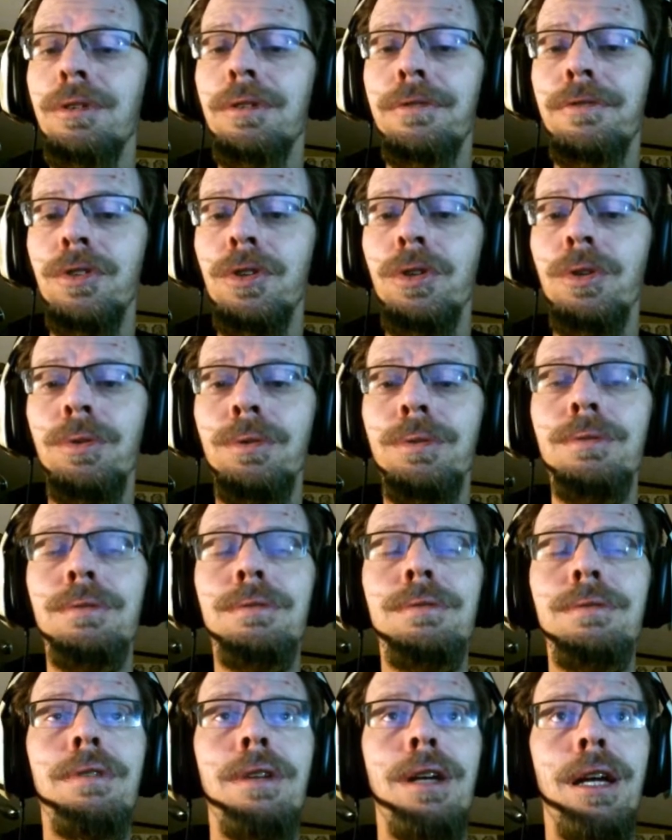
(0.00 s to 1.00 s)
a few
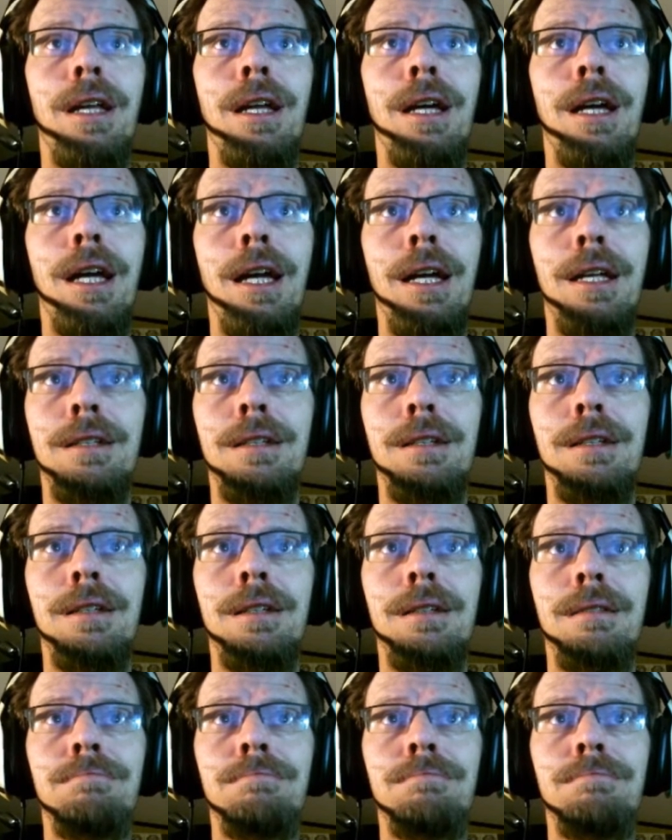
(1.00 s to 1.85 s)
and I had to